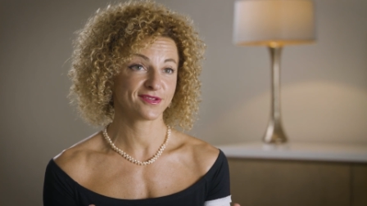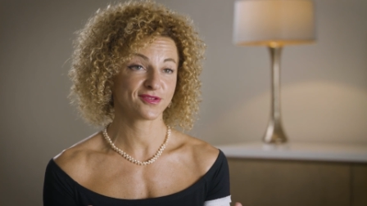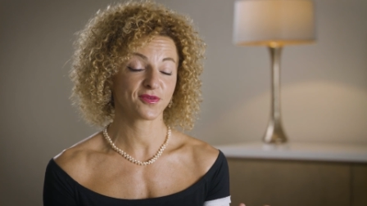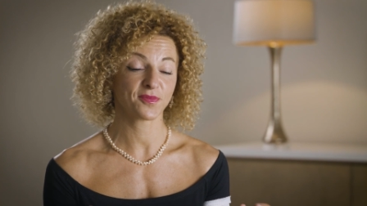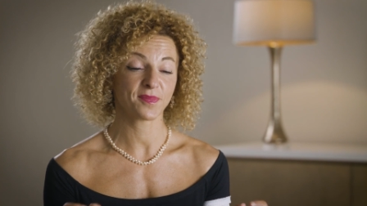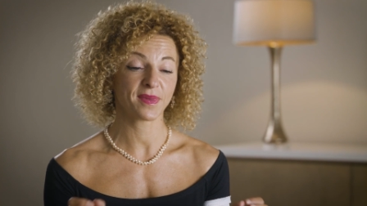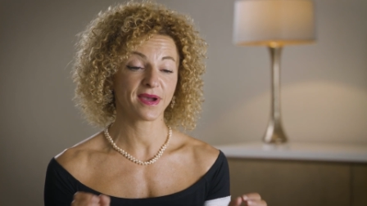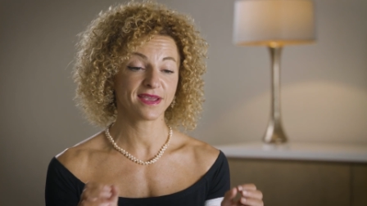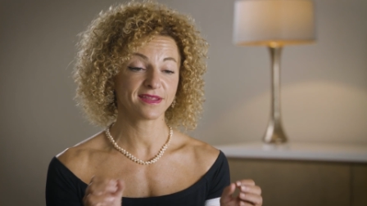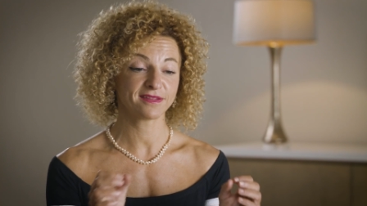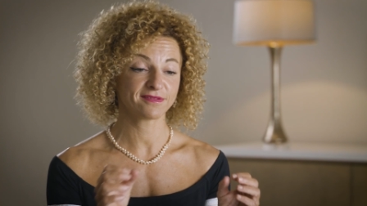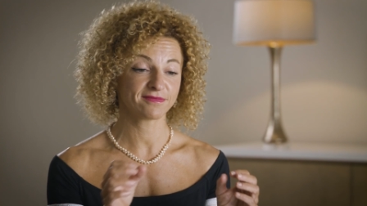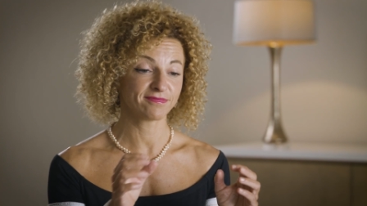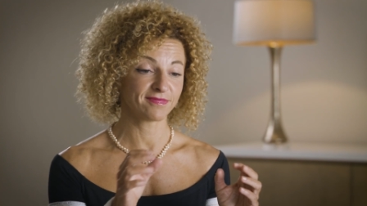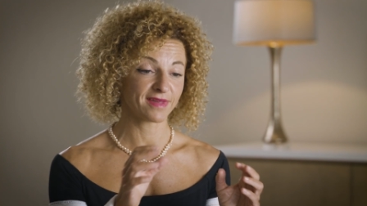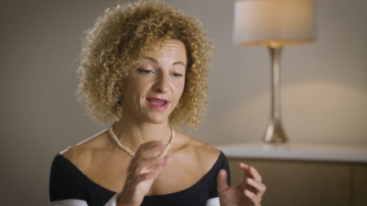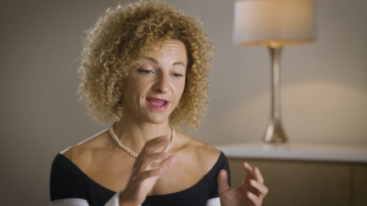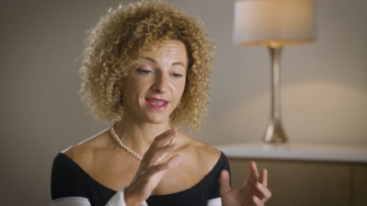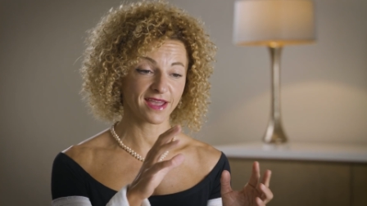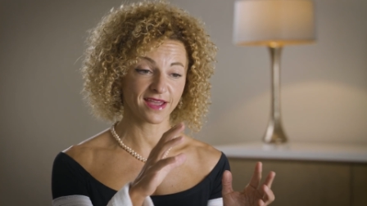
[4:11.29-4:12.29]
So my
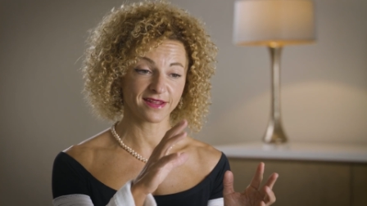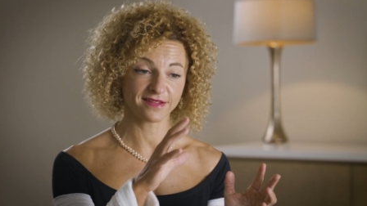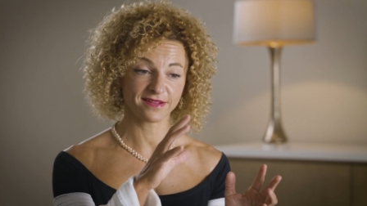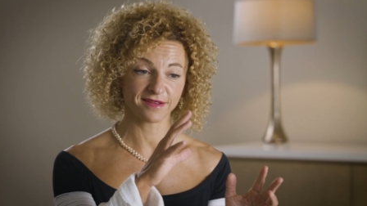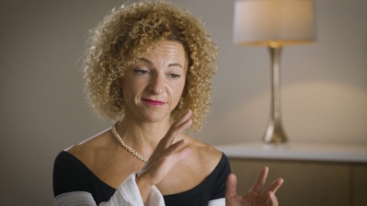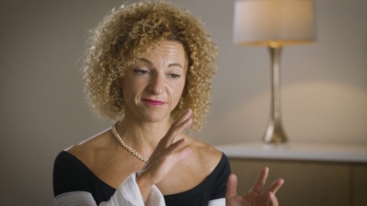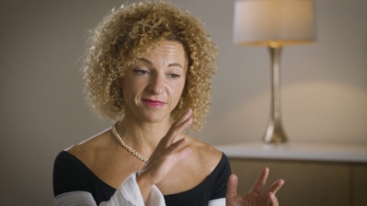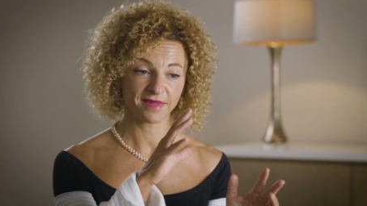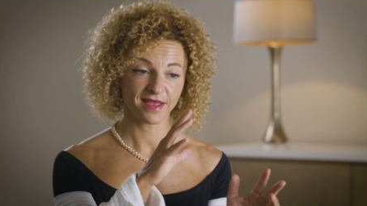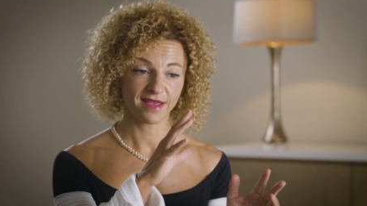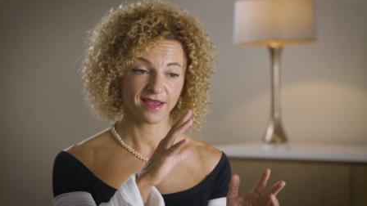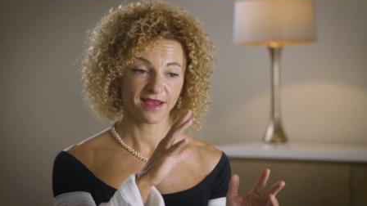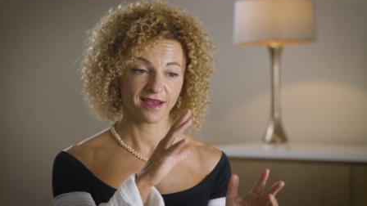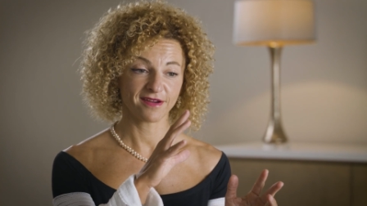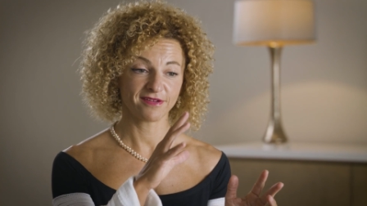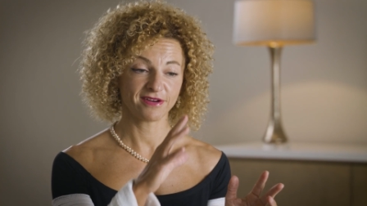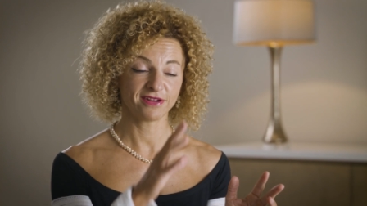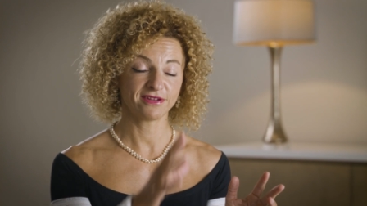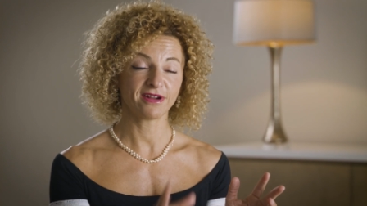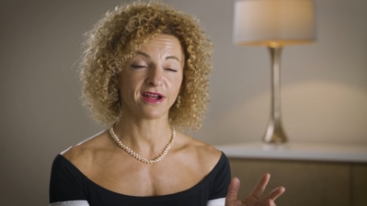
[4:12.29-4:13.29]
I had a,
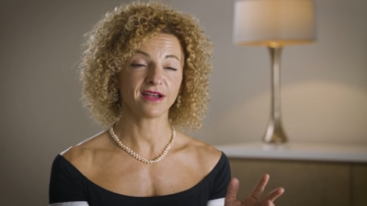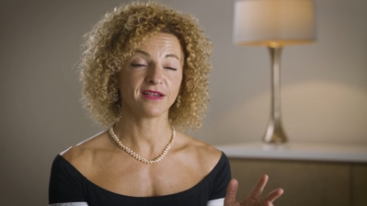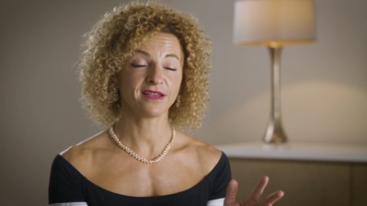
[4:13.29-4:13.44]
a,